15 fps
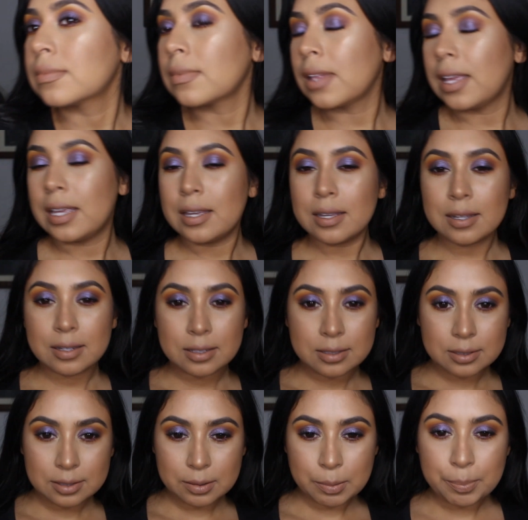like
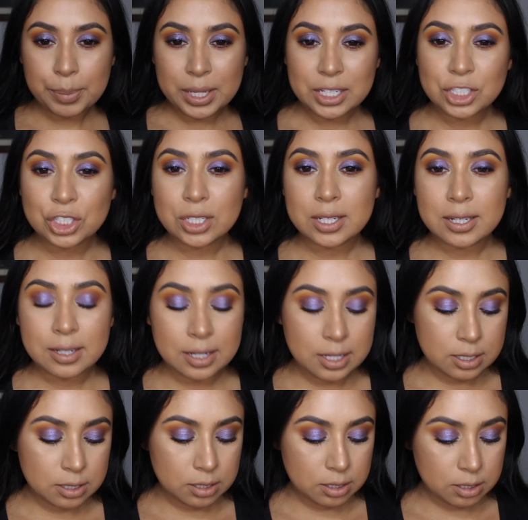
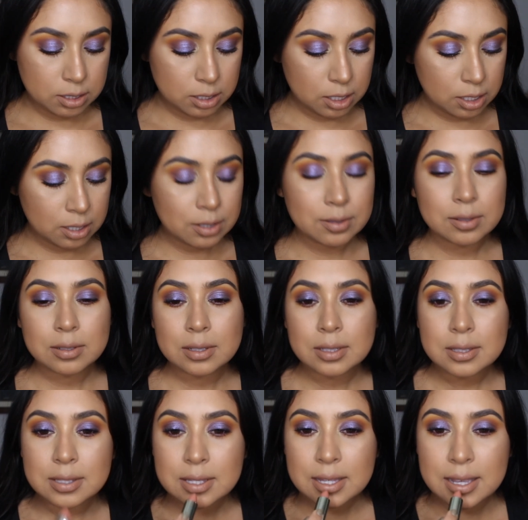peachiness, you know?
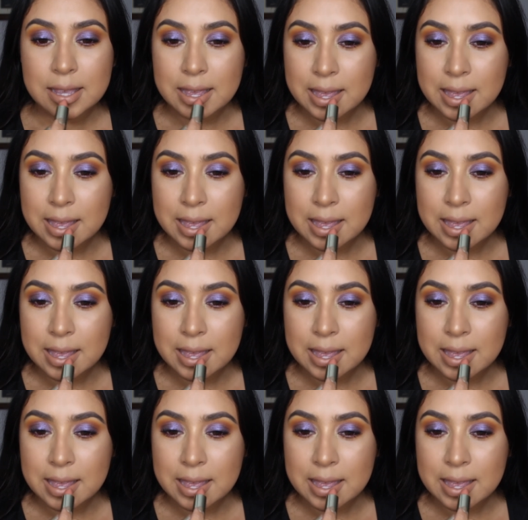Let's see.